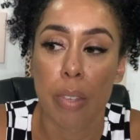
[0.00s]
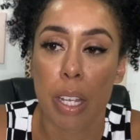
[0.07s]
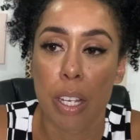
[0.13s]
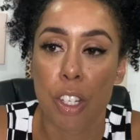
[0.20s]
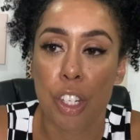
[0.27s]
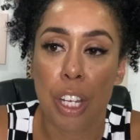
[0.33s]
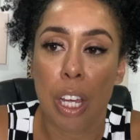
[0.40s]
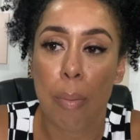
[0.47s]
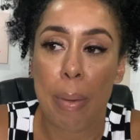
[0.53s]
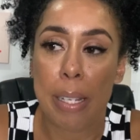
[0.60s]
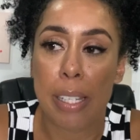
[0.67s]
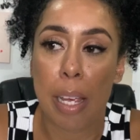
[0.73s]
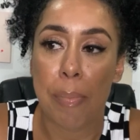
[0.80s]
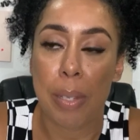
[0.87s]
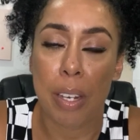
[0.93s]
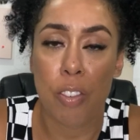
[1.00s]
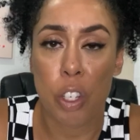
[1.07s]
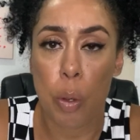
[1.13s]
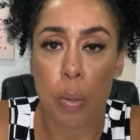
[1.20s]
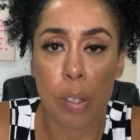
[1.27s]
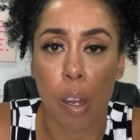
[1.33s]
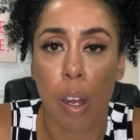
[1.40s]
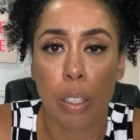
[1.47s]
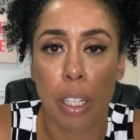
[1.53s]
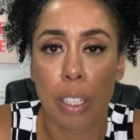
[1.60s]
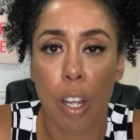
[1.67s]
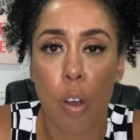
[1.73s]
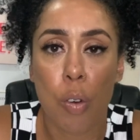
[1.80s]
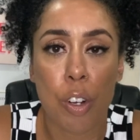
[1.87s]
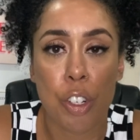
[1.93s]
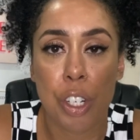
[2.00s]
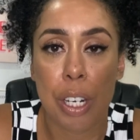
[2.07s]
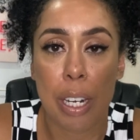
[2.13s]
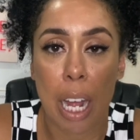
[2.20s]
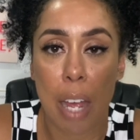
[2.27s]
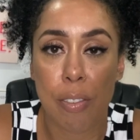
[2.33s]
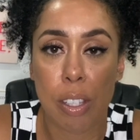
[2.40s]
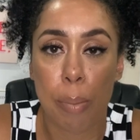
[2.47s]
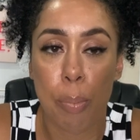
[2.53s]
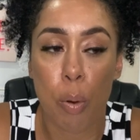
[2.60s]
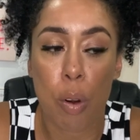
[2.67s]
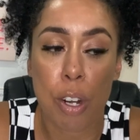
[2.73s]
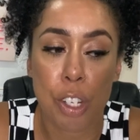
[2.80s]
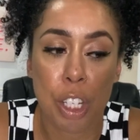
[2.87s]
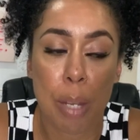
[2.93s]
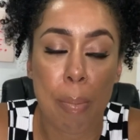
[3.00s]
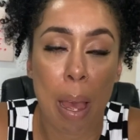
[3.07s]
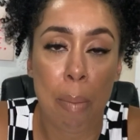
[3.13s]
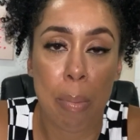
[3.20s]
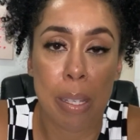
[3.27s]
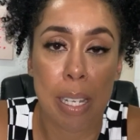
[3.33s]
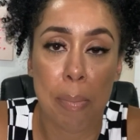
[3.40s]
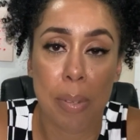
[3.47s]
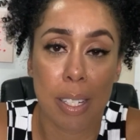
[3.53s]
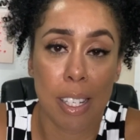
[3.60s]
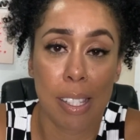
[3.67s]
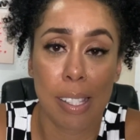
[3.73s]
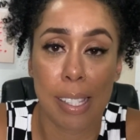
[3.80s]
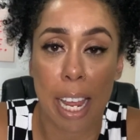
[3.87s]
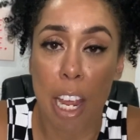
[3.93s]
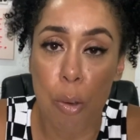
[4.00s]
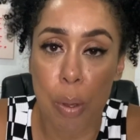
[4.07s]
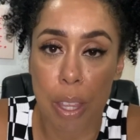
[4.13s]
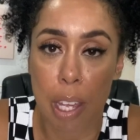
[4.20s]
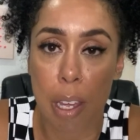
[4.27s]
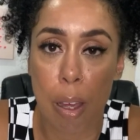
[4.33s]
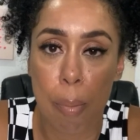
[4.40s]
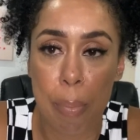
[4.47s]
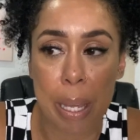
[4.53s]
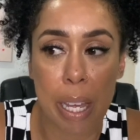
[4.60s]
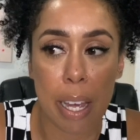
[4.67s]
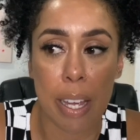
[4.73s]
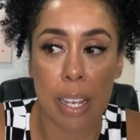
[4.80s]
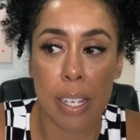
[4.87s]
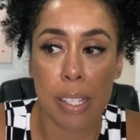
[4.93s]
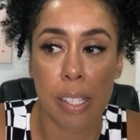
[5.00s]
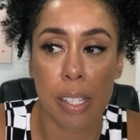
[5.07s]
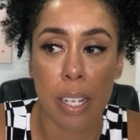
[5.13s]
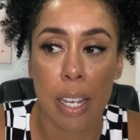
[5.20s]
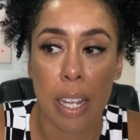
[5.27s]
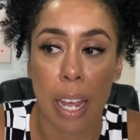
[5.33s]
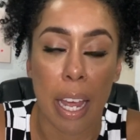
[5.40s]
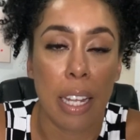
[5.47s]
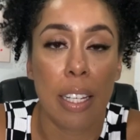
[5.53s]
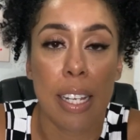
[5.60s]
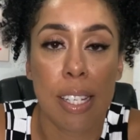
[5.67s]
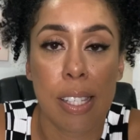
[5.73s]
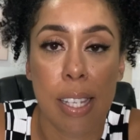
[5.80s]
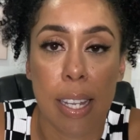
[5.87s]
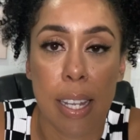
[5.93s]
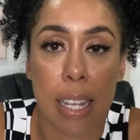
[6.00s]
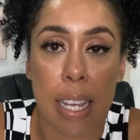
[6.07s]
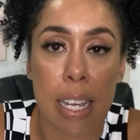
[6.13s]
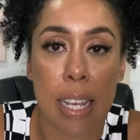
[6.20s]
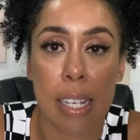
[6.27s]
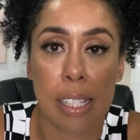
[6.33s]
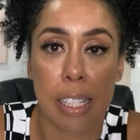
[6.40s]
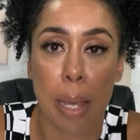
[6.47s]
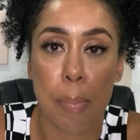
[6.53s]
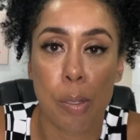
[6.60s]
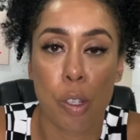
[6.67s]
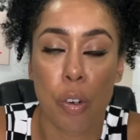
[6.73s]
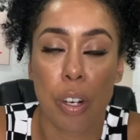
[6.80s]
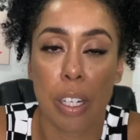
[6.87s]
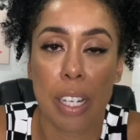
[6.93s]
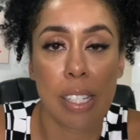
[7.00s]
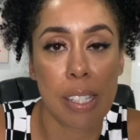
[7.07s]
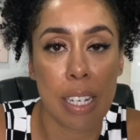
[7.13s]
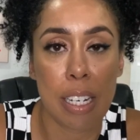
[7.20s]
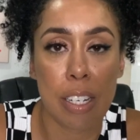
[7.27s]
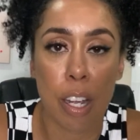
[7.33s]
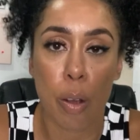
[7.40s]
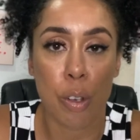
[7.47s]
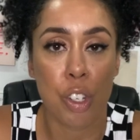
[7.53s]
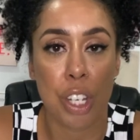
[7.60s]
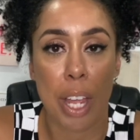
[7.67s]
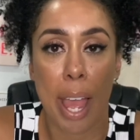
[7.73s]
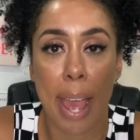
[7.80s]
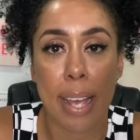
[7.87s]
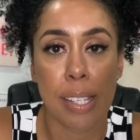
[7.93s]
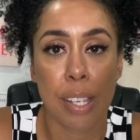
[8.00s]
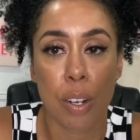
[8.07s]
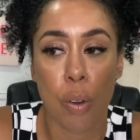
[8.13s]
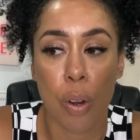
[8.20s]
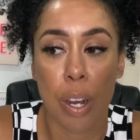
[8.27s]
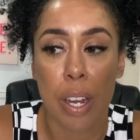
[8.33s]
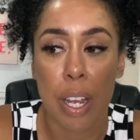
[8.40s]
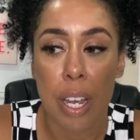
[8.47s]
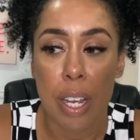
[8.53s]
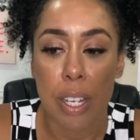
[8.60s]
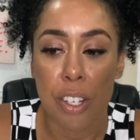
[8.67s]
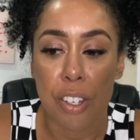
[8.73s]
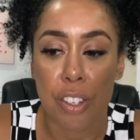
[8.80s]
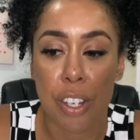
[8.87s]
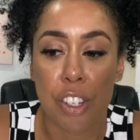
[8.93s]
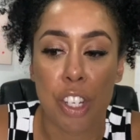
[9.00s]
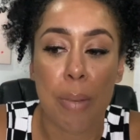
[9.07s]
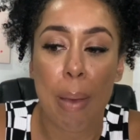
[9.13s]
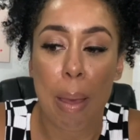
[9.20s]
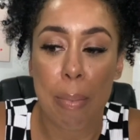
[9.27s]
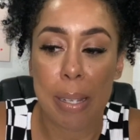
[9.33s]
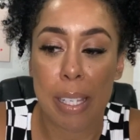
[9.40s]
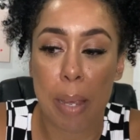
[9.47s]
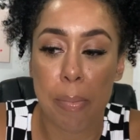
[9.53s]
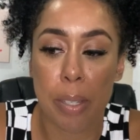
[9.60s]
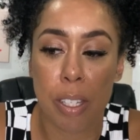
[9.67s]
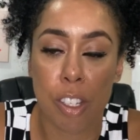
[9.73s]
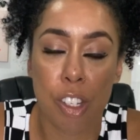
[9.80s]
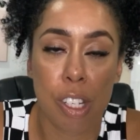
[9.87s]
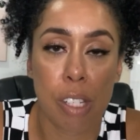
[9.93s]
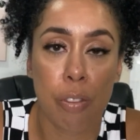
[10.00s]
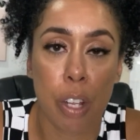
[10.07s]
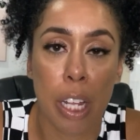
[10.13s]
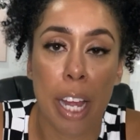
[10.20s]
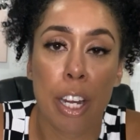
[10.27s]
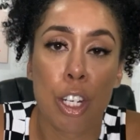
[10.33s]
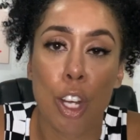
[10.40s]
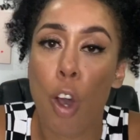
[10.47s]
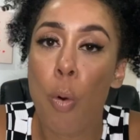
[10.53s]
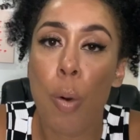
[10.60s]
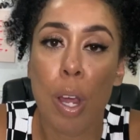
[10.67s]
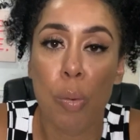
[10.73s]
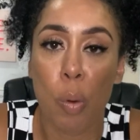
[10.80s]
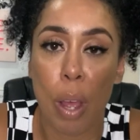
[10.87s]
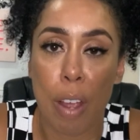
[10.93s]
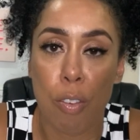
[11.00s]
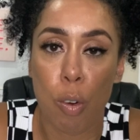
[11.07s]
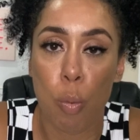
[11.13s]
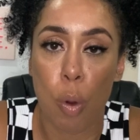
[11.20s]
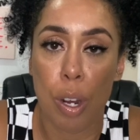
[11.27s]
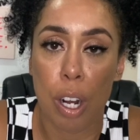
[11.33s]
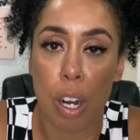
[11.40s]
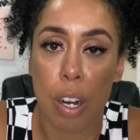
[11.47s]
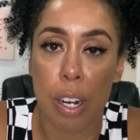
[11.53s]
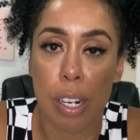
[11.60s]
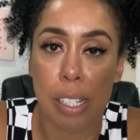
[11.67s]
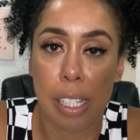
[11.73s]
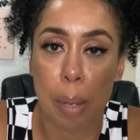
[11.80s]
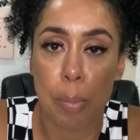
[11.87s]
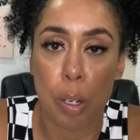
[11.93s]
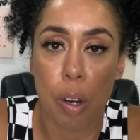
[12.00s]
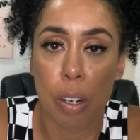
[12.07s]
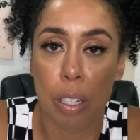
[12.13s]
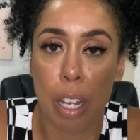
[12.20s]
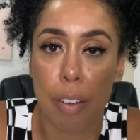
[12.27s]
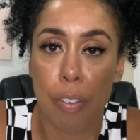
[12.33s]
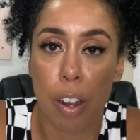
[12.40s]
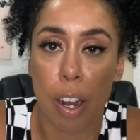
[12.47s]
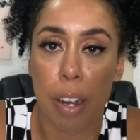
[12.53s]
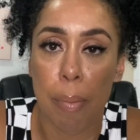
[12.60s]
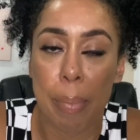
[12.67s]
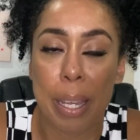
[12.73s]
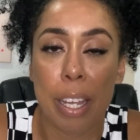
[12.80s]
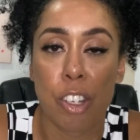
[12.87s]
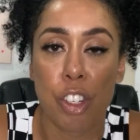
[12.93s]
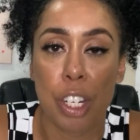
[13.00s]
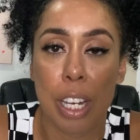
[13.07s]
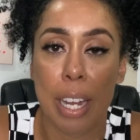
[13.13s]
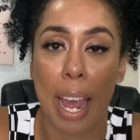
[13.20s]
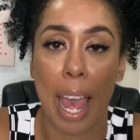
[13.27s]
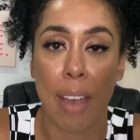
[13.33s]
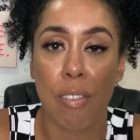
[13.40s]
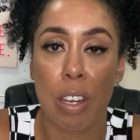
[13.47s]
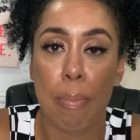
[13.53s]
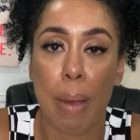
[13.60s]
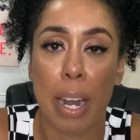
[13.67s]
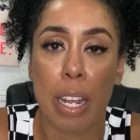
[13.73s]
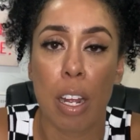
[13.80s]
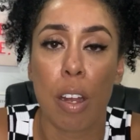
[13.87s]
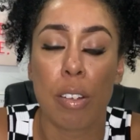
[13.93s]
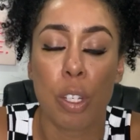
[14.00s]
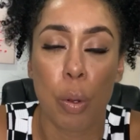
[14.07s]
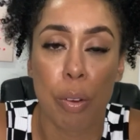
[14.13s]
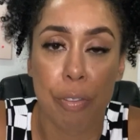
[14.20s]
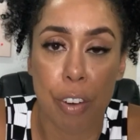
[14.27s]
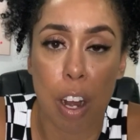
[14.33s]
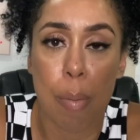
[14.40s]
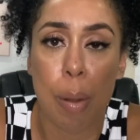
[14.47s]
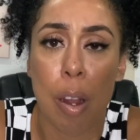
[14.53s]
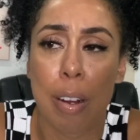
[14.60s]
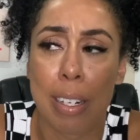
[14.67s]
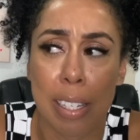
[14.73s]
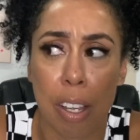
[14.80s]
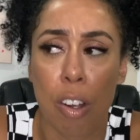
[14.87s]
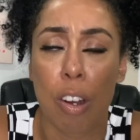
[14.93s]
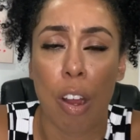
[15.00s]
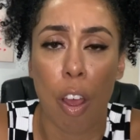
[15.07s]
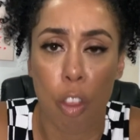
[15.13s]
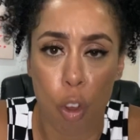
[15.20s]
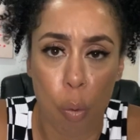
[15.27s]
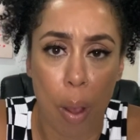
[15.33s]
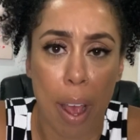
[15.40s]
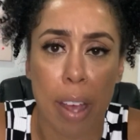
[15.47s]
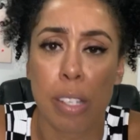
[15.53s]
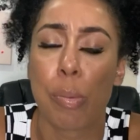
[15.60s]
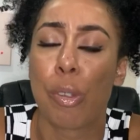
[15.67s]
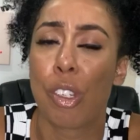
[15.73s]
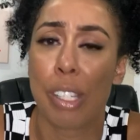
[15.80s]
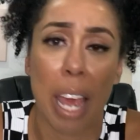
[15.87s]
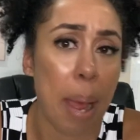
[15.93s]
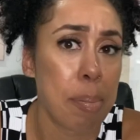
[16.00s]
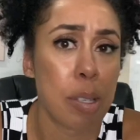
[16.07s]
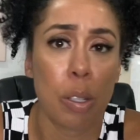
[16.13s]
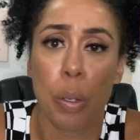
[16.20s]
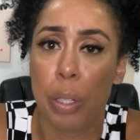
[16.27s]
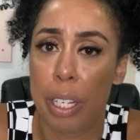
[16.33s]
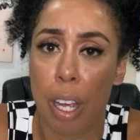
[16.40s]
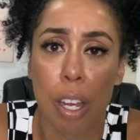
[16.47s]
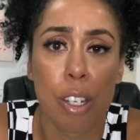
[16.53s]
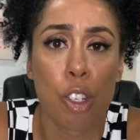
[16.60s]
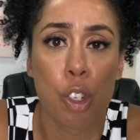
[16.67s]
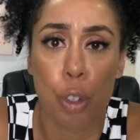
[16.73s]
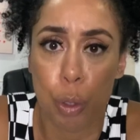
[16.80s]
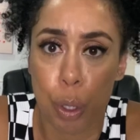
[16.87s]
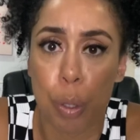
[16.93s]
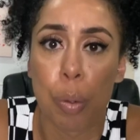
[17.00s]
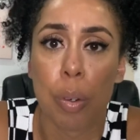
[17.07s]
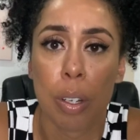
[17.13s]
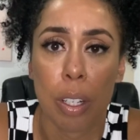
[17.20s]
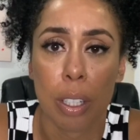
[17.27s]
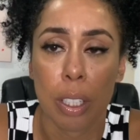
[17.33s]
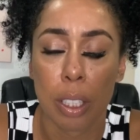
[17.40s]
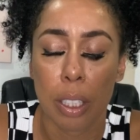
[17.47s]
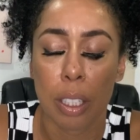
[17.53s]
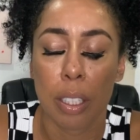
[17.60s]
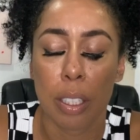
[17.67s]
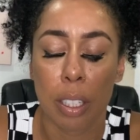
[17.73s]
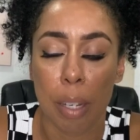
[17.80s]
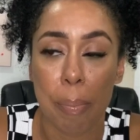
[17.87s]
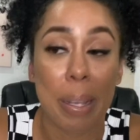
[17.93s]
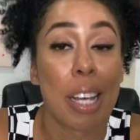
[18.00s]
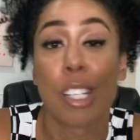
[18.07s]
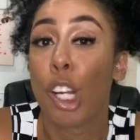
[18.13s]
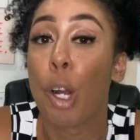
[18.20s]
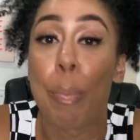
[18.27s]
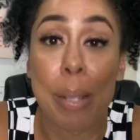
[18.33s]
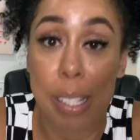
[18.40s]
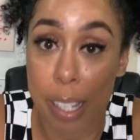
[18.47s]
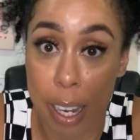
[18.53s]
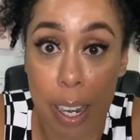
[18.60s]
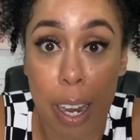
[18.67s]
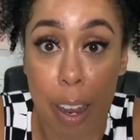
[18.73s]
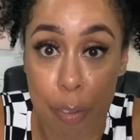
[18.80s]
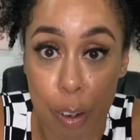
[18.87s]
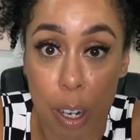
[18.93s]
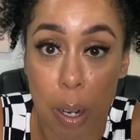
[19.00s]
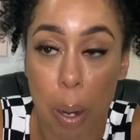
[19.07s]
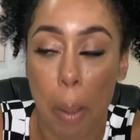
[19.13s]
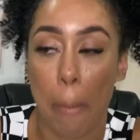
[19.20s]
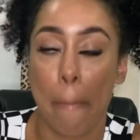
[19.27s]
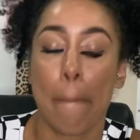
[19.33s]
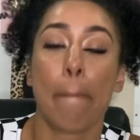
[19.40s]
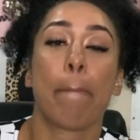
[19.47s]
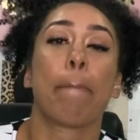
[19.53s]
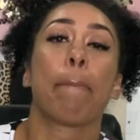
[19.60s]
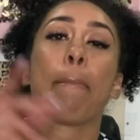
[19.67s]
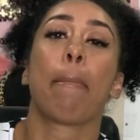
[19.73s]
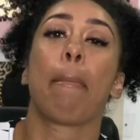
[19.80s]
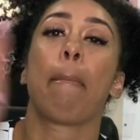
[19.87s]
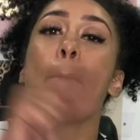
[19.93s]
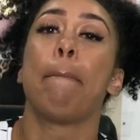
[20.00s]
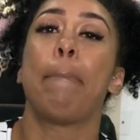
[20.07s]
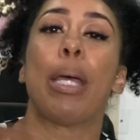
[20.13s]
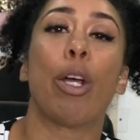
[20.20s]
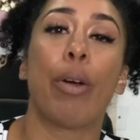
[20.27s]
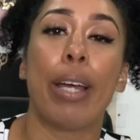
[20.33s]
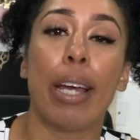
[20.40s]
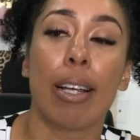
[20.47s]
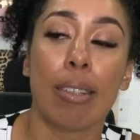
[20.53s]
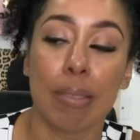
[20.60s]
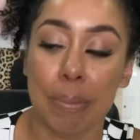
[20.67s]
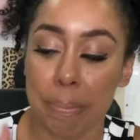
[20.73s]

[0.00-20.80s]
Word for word: she could be tempted if she was all alone or she didn't have support, she might be tempted to stay with him because at least he accepts her, or at least he knows she has it, or she might be tempted to just feel like no one will ever want her, accept her, love her because she didn't have anybody to affirm her and tell her otherwise, which is absolutely untrue because herpes can never, period.